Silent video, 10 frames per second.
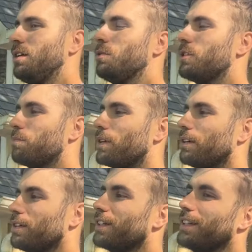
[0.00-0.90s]
was
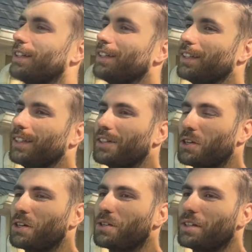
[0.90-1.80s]
broken in, and it
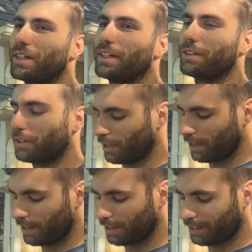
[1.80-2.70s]
turned out
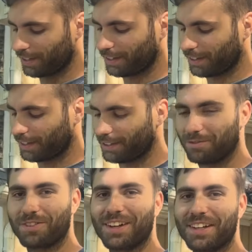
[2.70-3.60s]

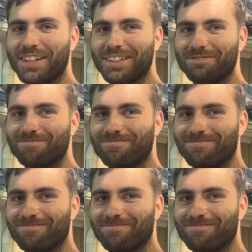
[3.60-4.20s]
fine.